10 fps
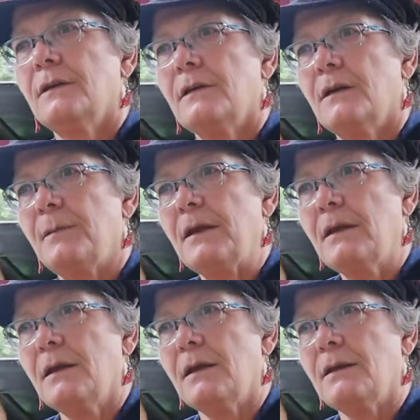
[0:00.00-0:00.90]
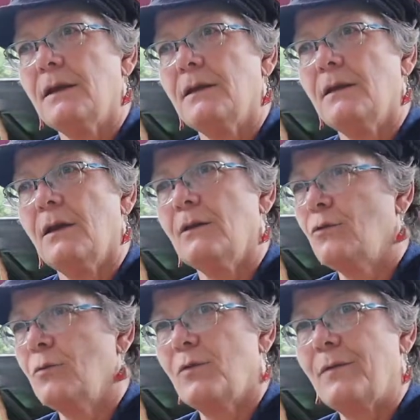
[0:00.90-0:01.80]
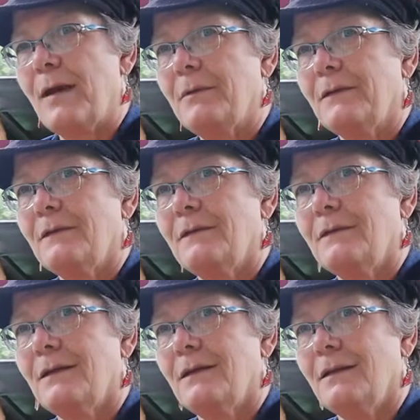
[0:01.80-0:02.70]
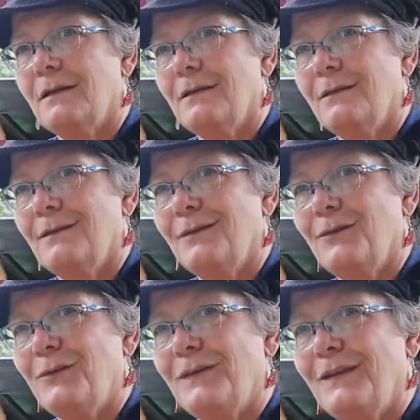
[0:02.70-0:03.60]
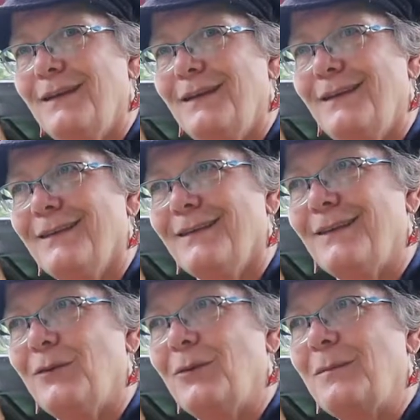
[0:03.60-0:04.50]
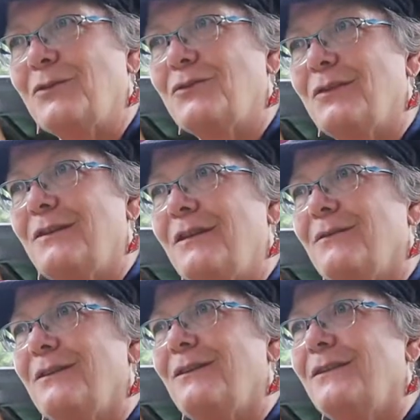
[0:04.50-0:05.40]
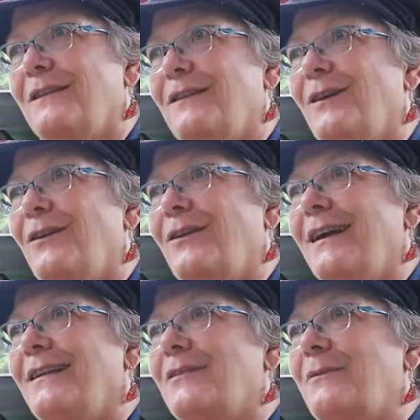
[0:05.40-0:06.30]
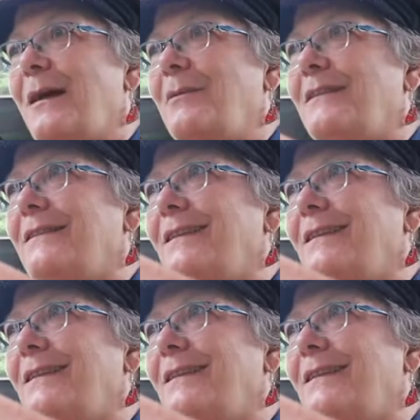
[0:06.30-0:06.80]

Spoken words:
coming, and then no more rabbits. And then you see, slowly but surely, when you see all kinds of rabbits